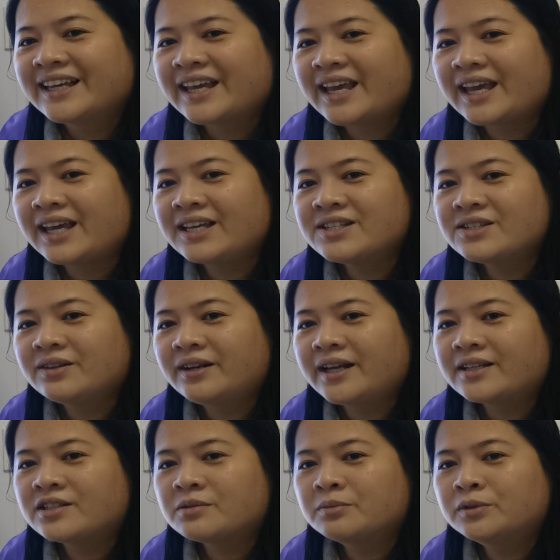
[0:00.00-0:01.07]
Okay, so
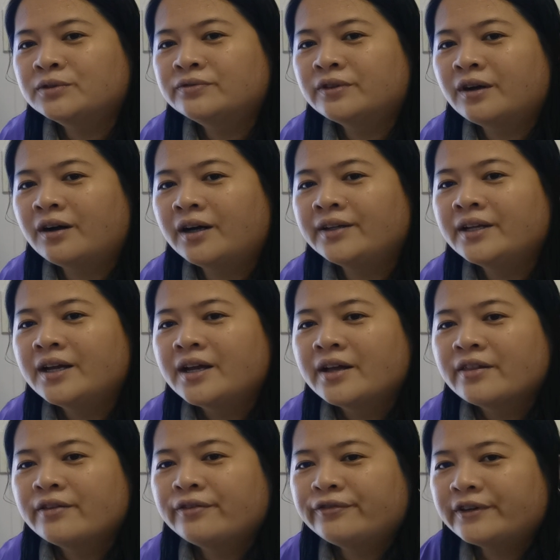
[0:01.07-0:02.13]
let's move on.
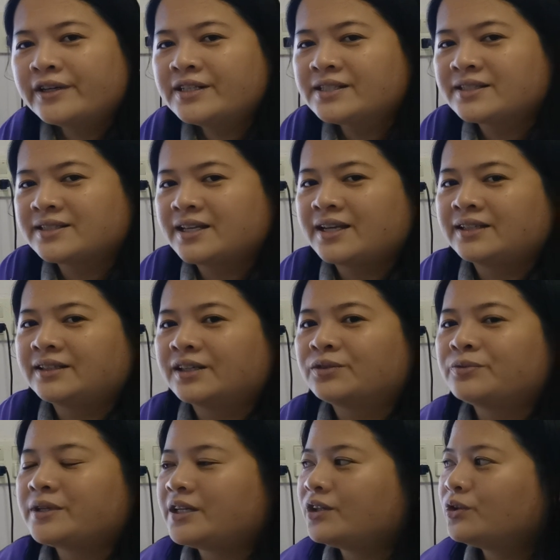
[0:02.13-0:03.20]
The first thing
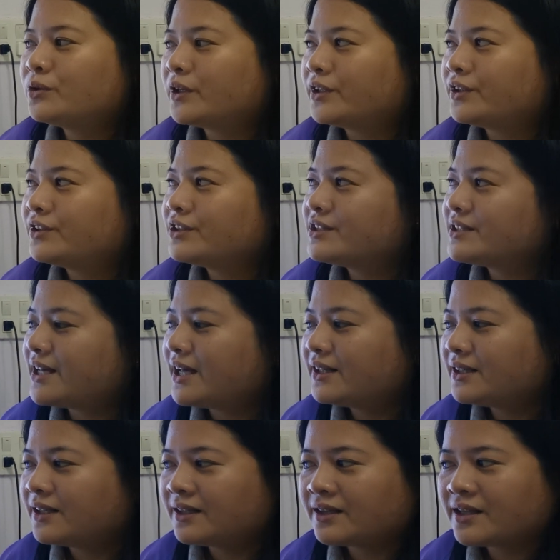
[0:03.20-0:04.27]
that we need to
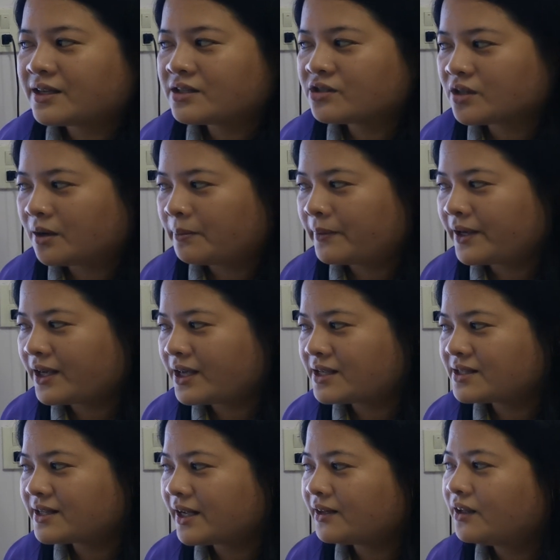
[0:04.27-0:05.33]
understand in this topic
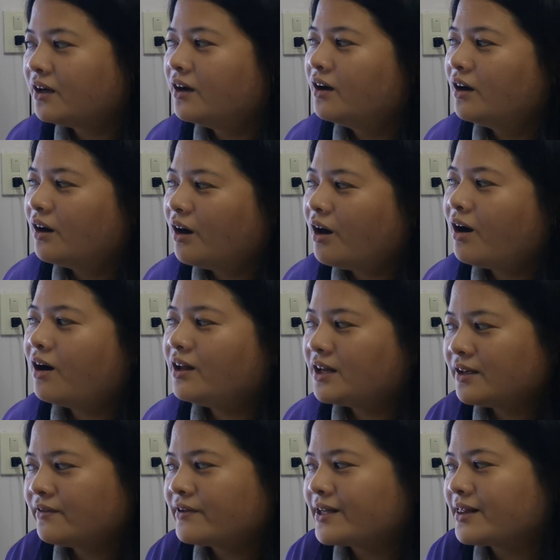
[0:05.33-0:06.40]
is that all
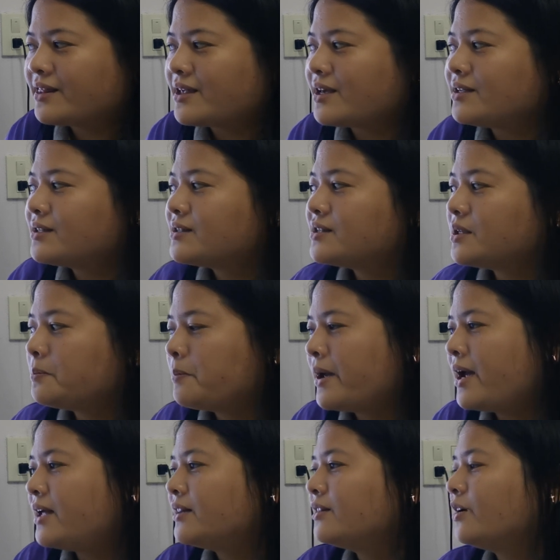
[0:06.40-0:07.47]
living things
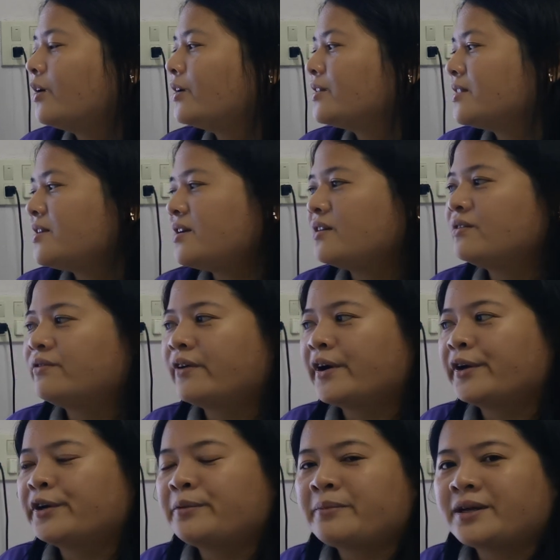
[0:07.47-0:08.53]
depend on the
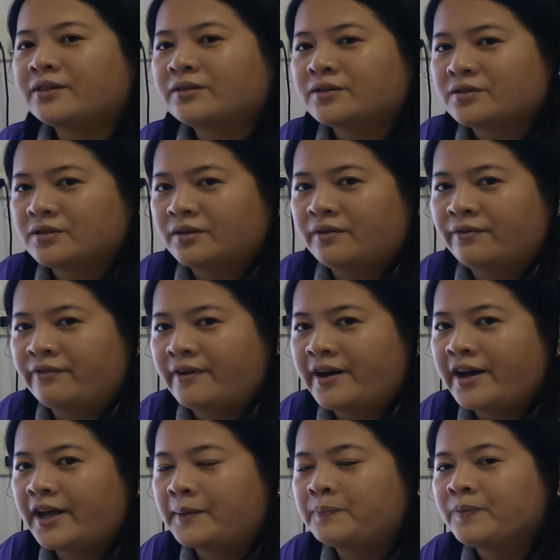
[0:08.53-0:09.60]
environment to
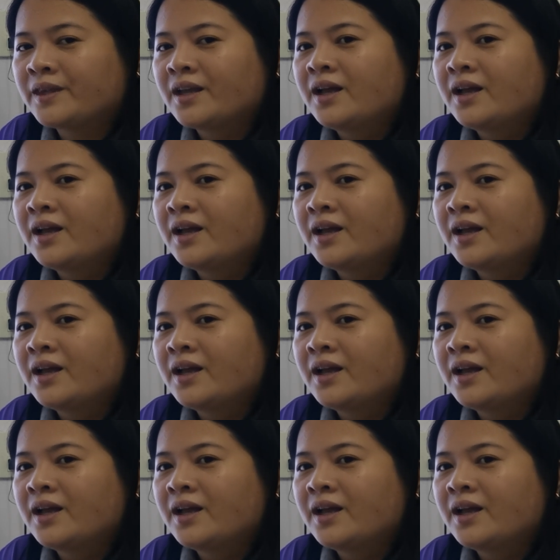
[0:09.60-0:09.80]
survive.